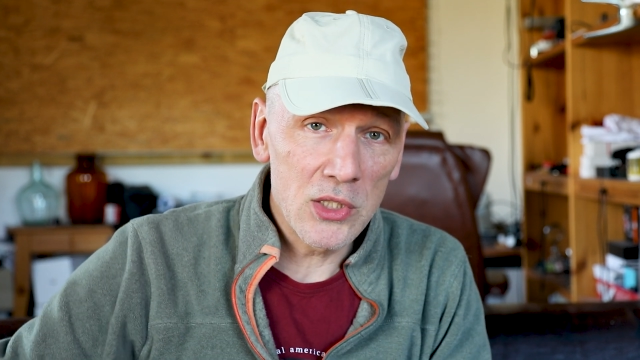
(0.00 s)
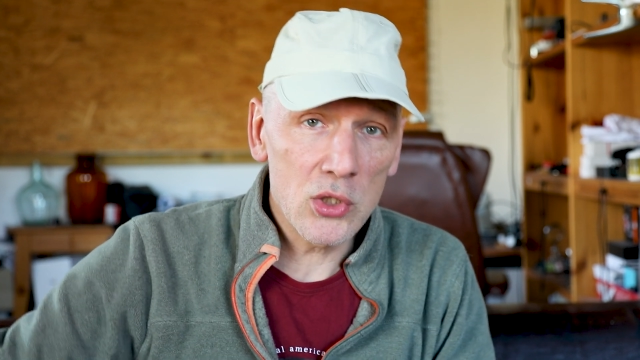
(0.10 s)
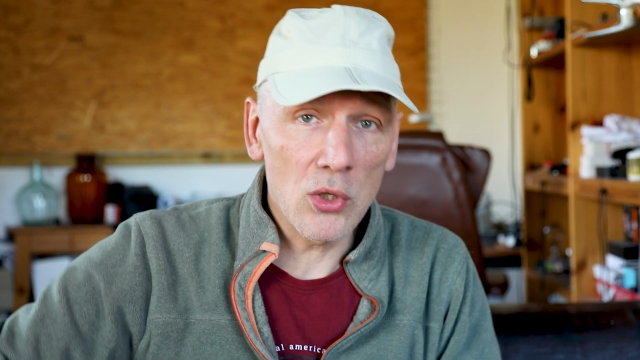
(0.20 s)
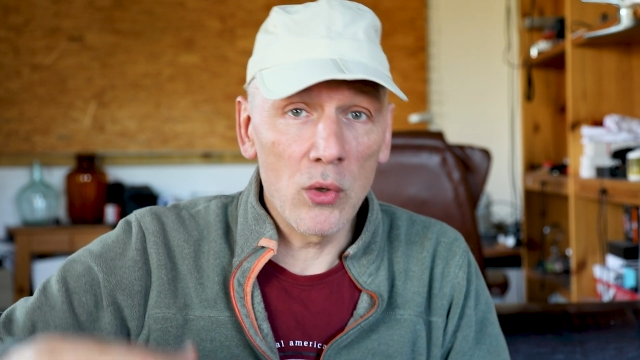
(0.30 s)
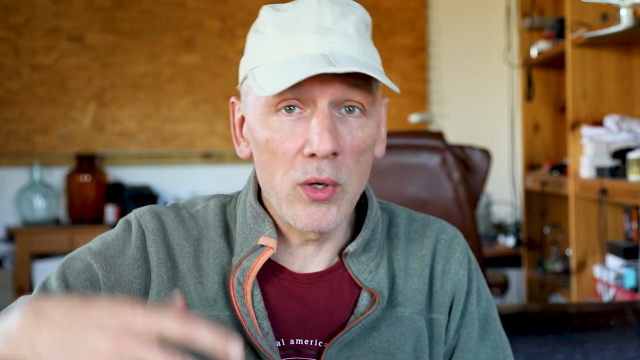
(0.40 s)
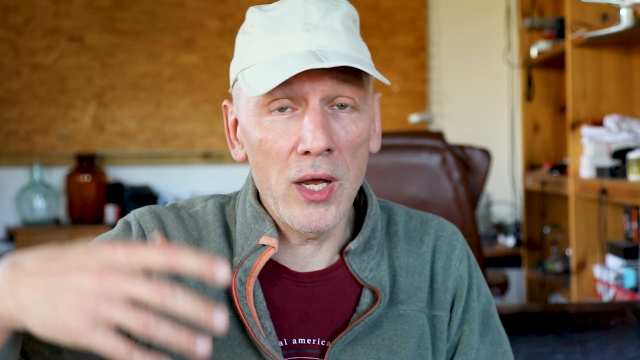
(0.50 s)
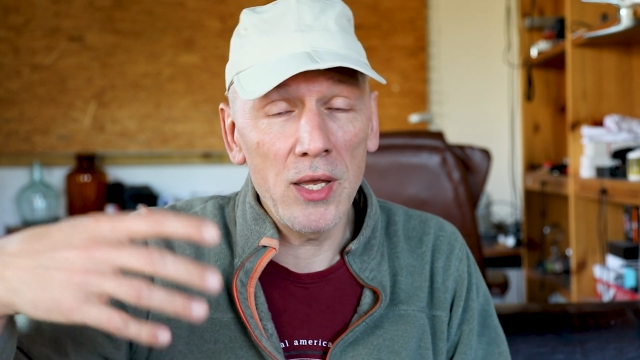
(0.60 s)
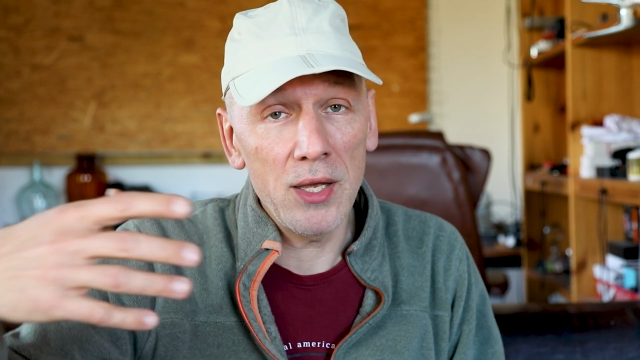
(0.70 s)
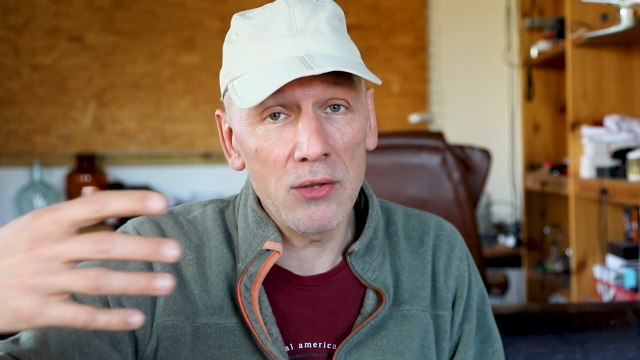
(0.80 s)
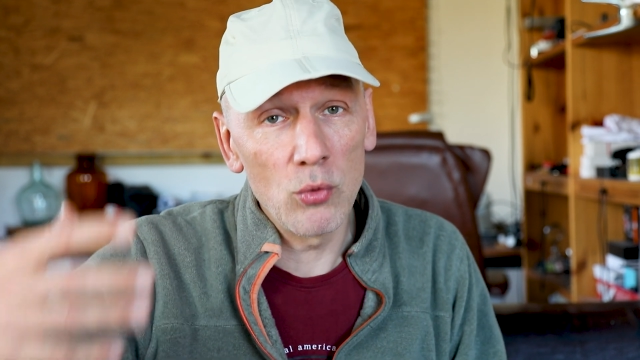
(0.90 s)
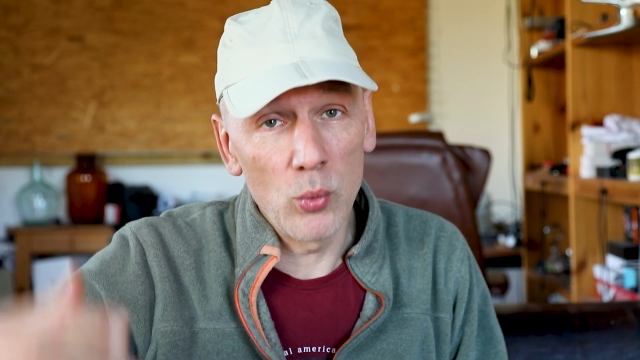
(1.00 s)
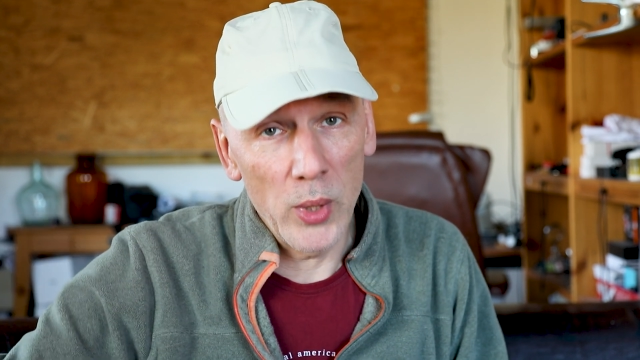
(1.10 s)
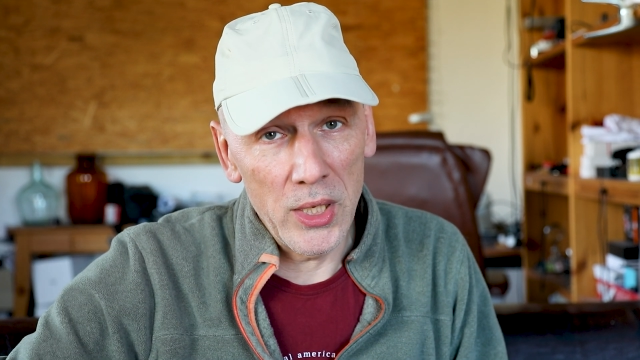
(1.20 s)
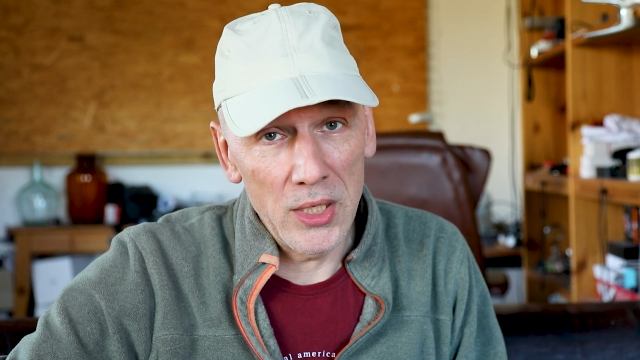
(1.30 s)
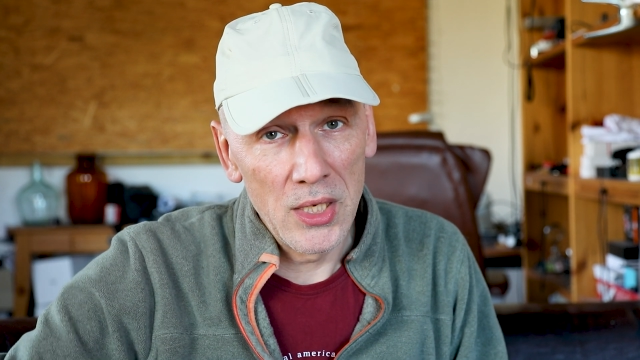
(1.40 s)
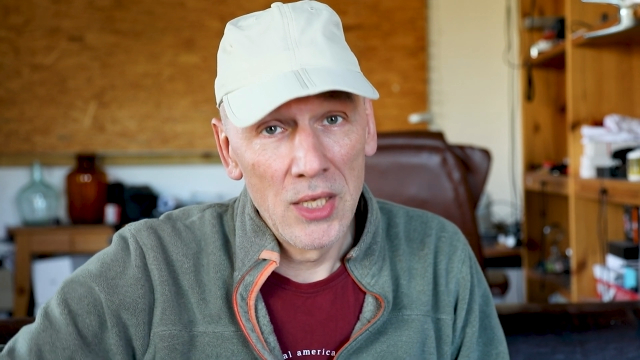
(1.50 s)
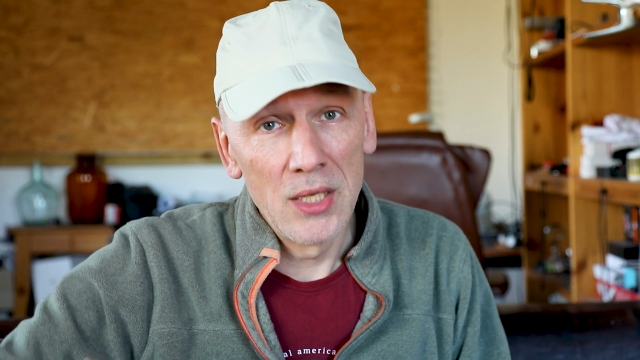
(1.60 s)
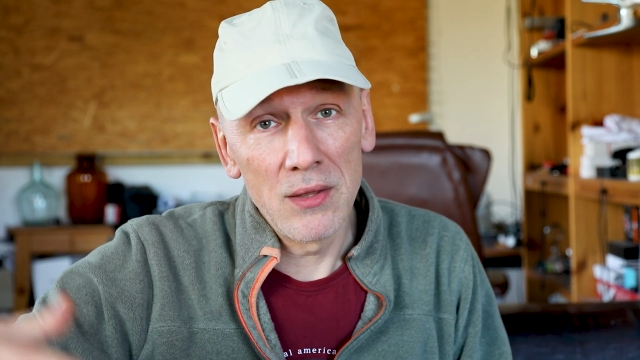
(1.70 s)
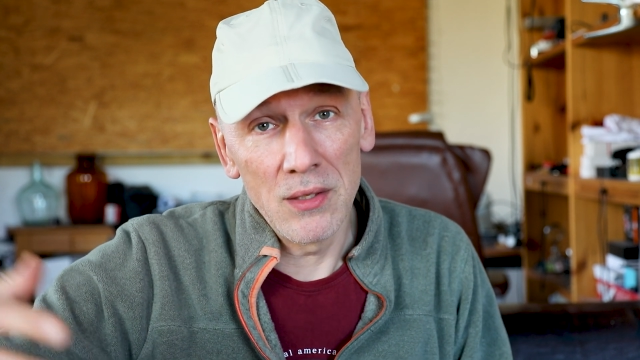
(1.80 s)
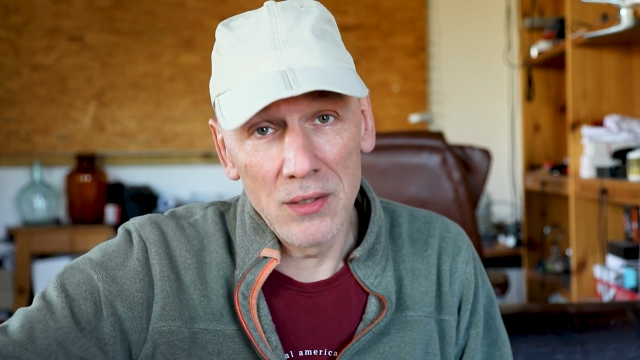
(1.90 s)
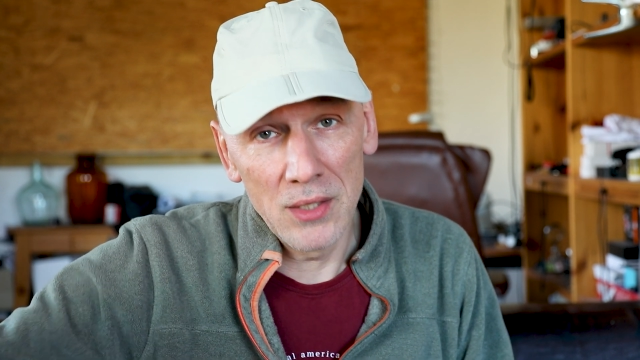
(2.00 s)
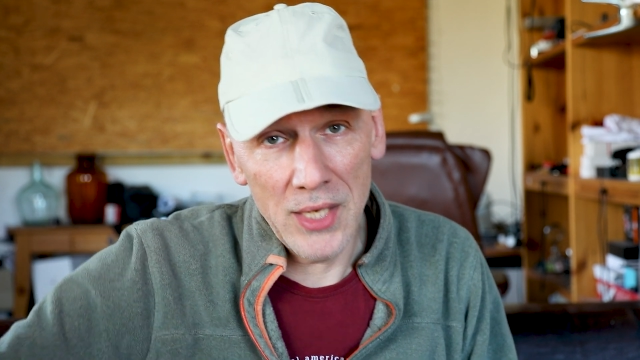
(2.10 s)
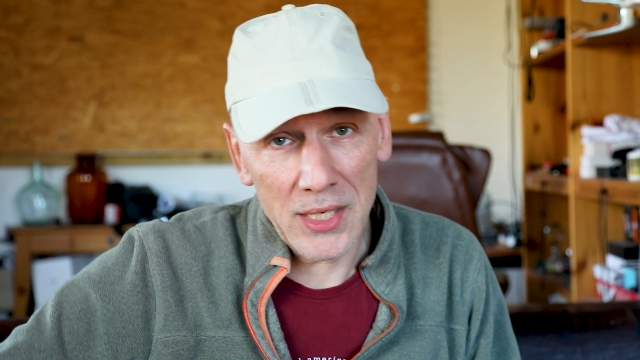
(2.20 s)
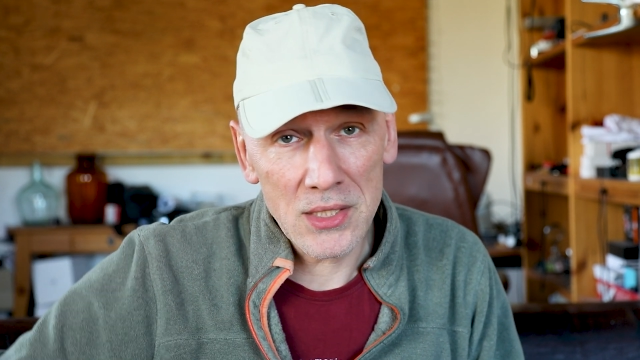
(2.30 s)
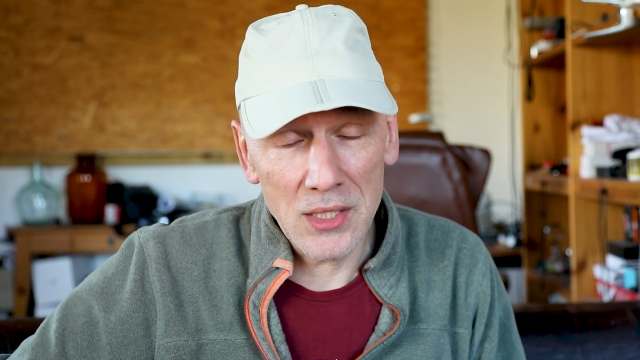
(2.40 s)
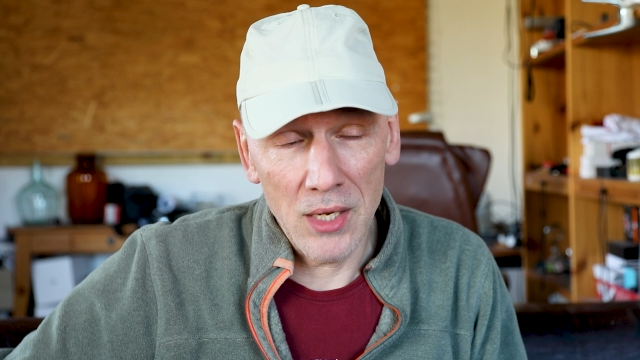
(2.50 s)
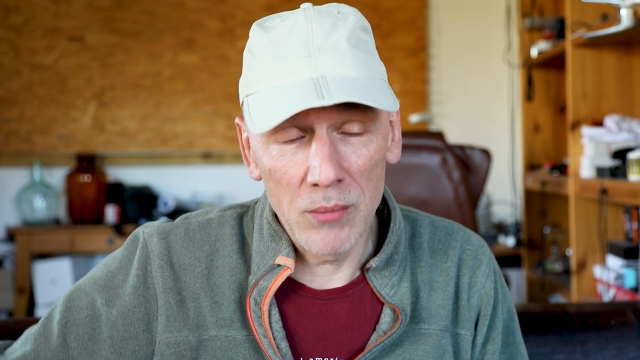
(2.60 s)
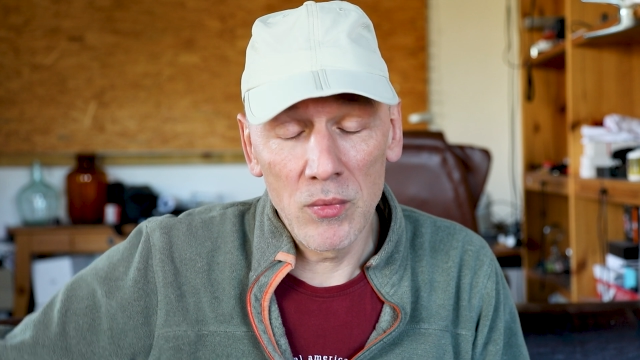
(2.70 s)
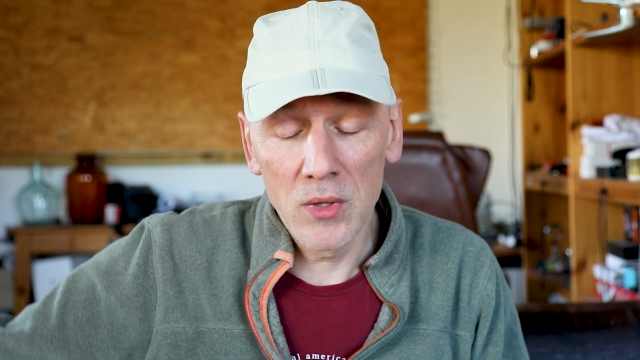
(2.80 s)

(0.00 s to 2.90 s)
So I had to wait till the next time